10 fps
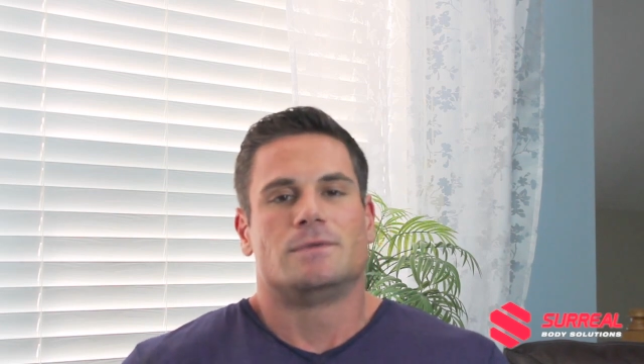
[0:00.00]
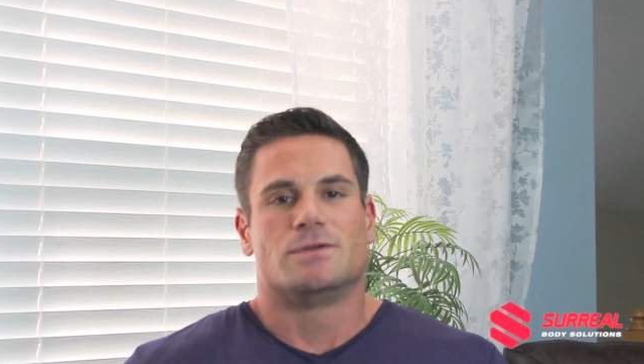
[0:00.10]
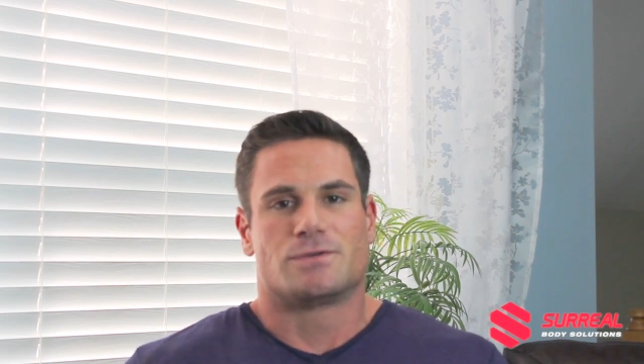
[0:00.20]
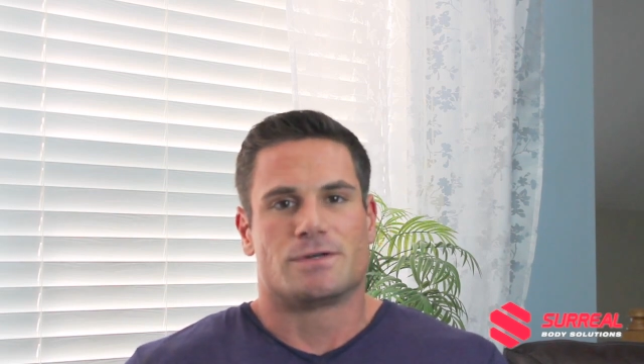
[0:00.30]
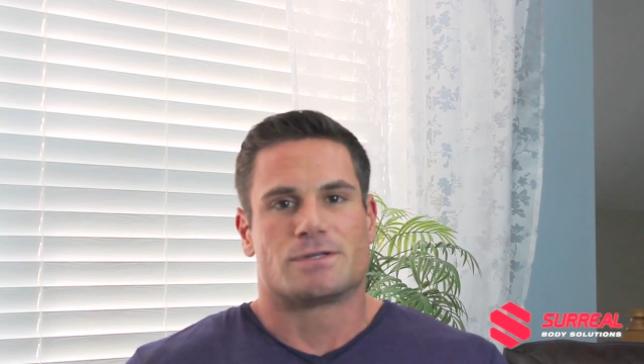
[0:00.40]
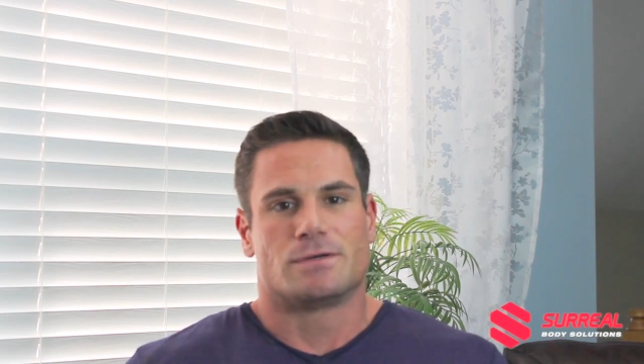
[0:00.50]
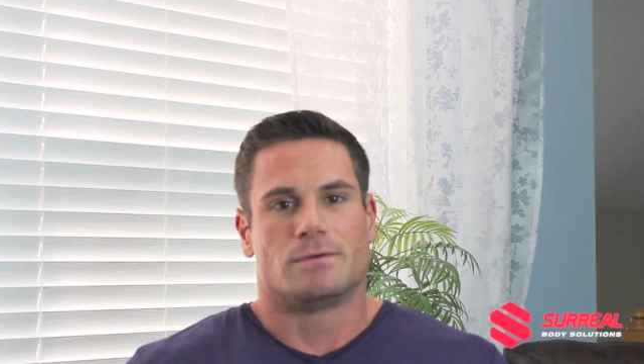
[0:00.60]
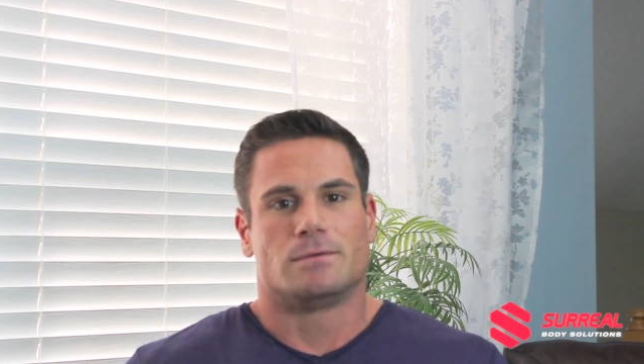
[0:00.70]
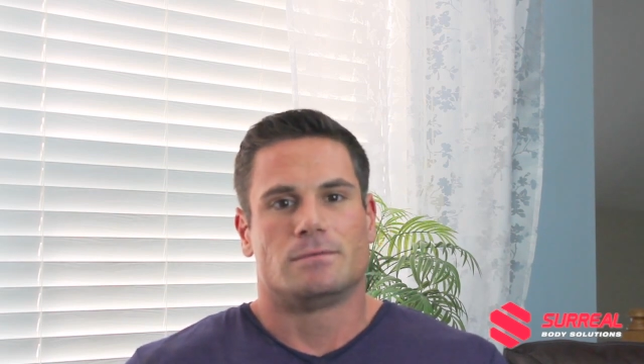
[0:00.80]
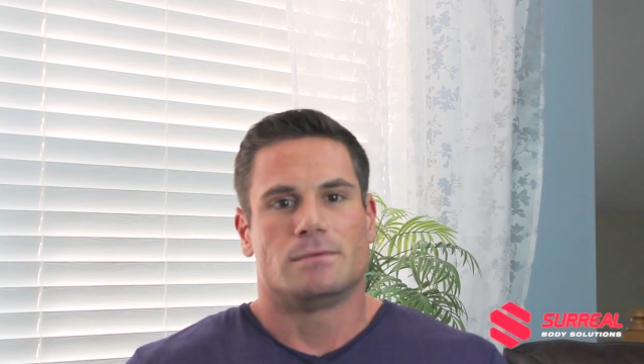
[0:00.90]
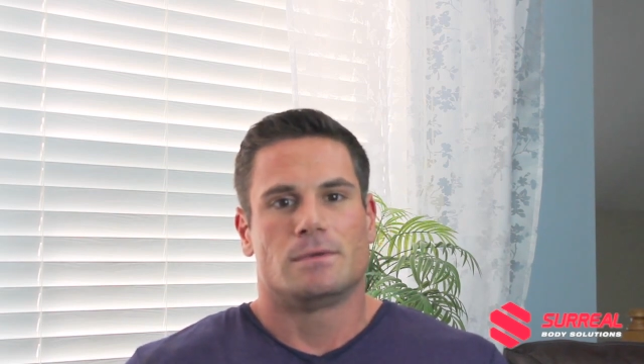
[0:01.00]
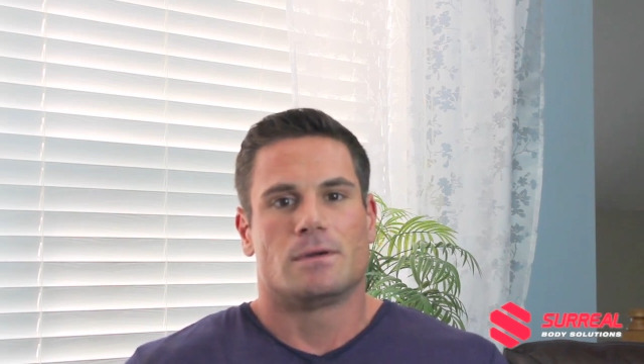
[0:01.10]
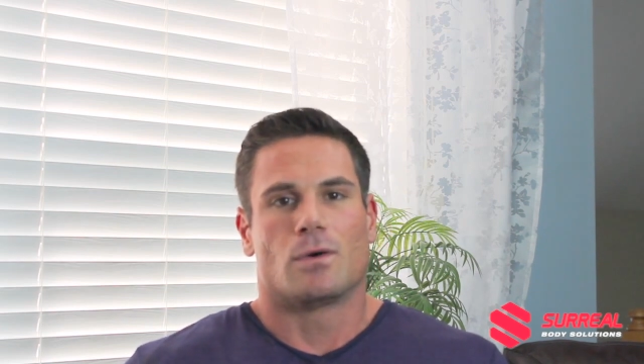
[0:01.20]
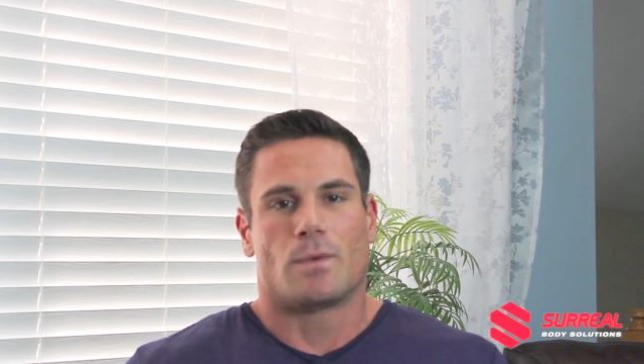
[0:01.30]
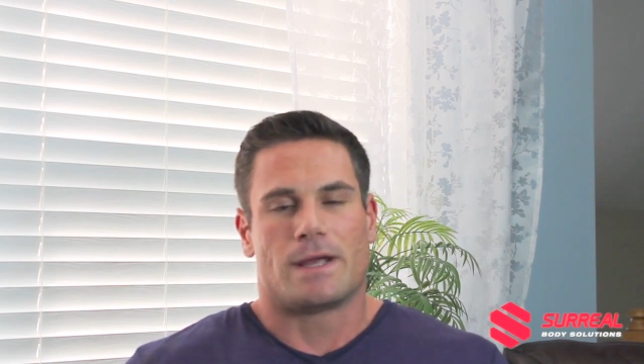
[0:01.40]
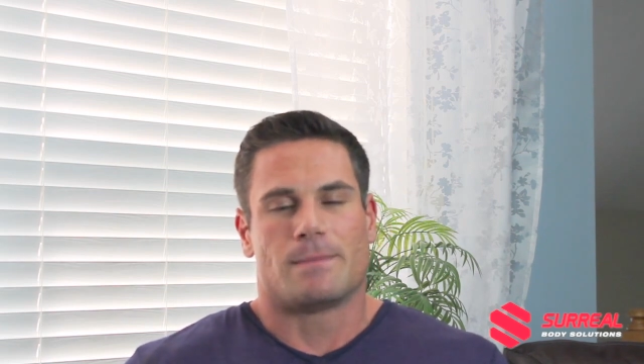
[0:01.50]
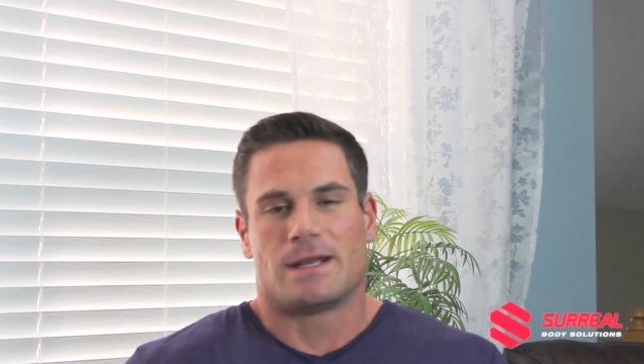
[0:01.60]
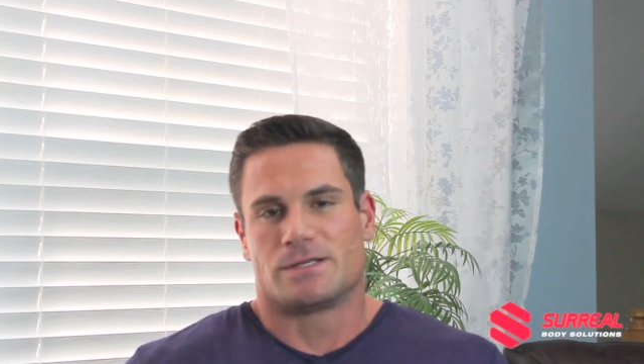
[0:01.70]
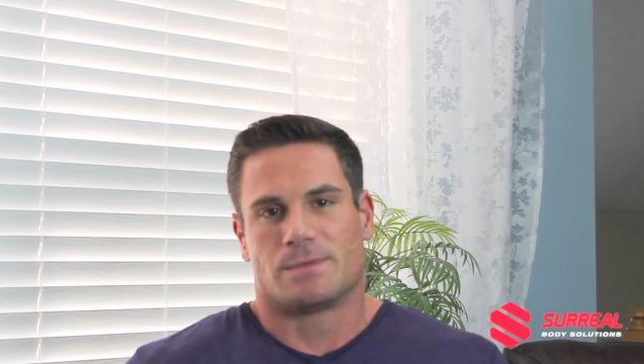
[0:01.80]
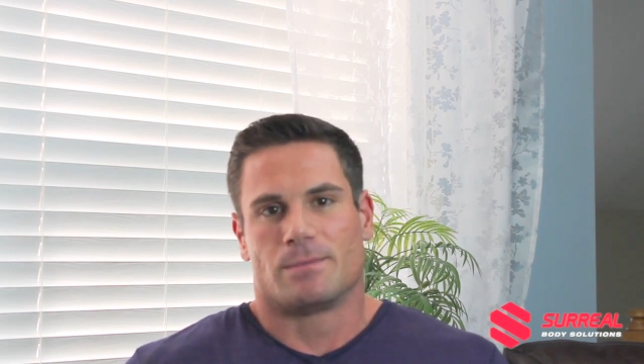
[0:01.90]
nutritional or weight
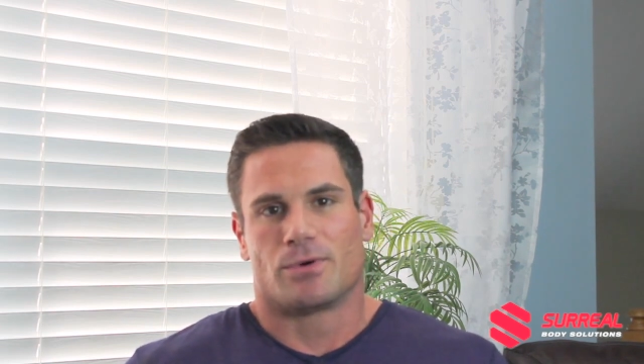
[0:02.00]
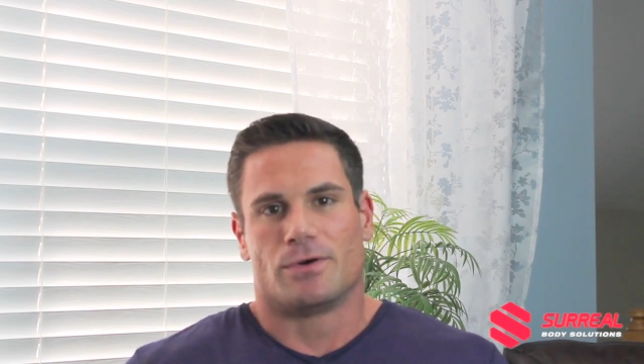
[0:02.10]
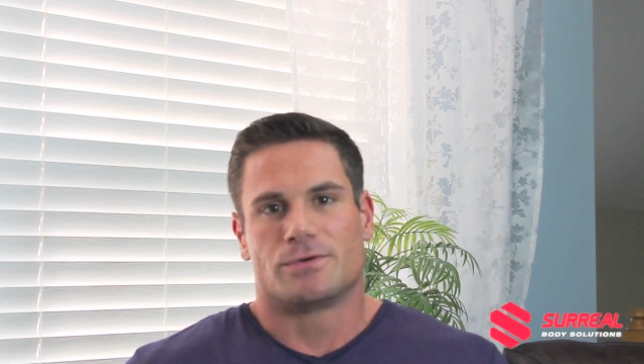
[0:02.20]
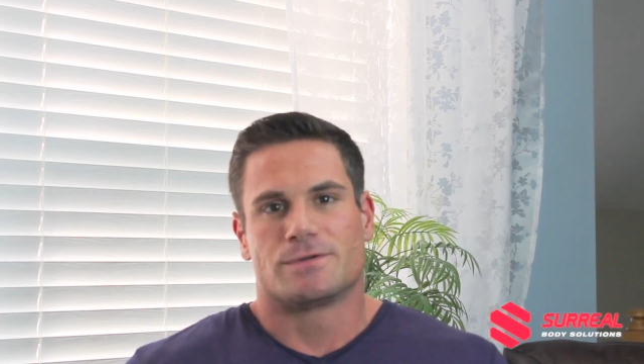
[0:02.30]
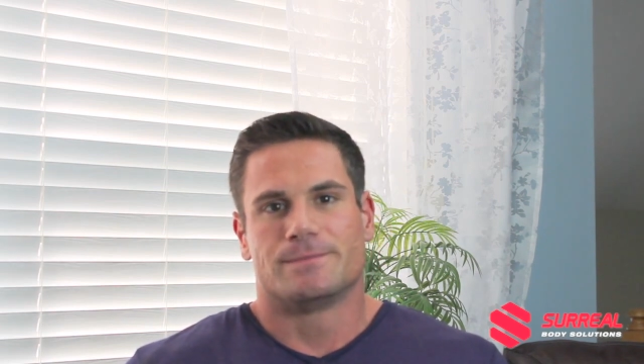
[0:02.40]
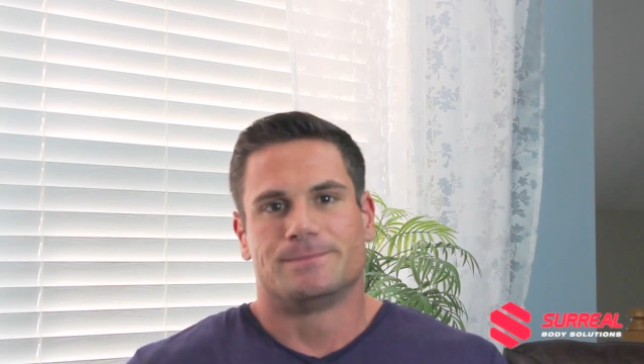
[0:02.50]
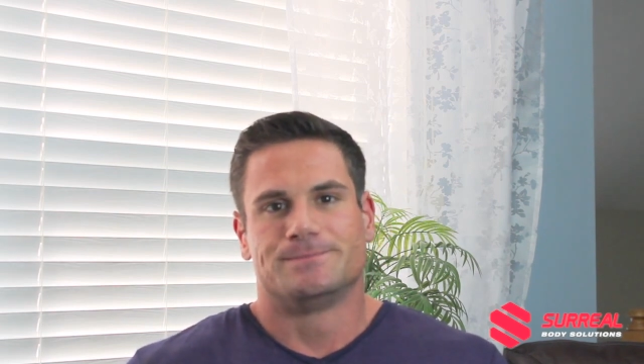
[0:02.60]
management approach.